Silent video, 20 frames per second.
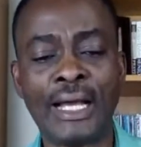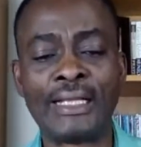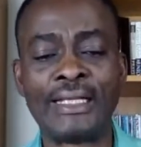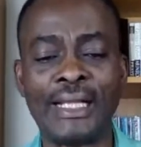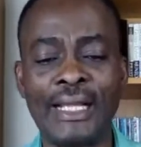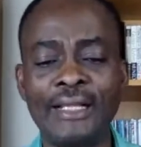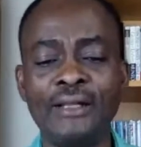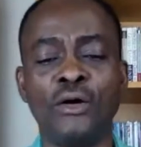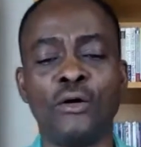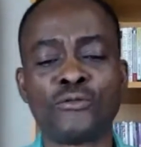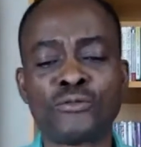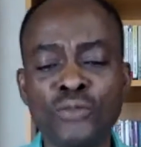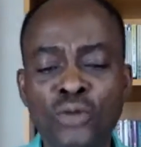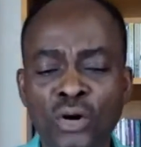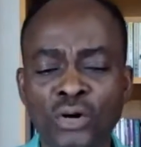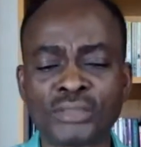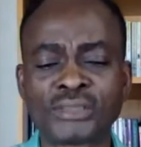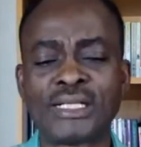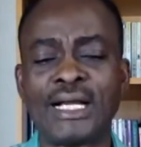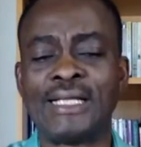And then, of
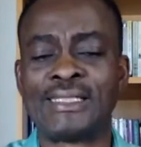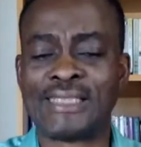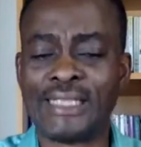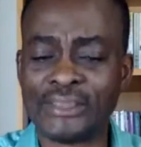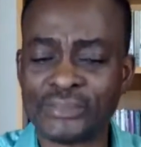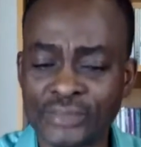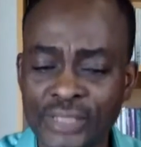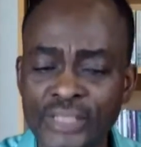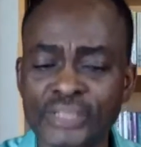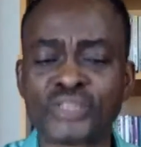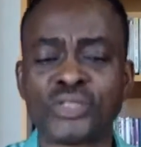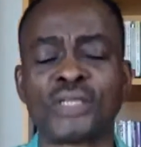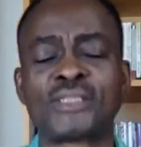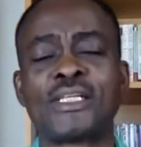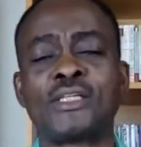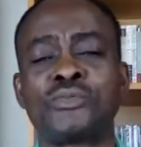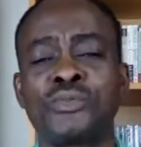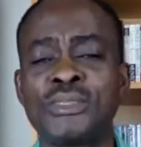course, I said real success,